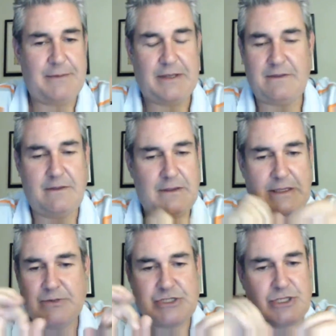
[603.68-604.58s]
I mean, it
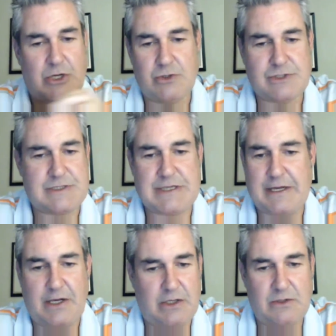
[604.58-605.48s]
was just holes inside
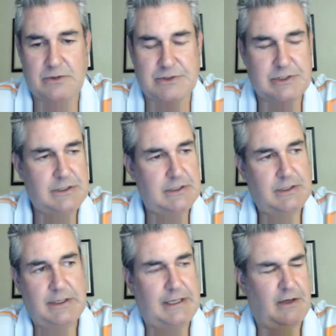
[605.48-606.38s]
of holes.
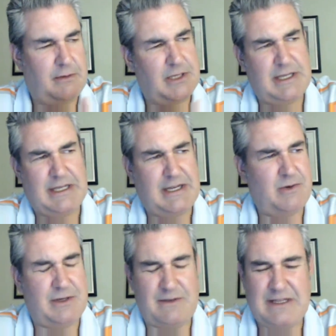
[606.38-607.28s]
You know, I'm looking at it
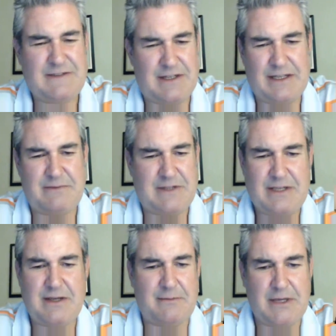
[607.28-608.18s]
going, that's the damn
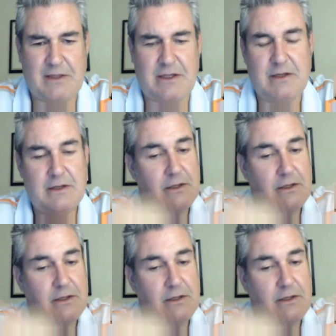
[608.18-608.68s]
teacup method.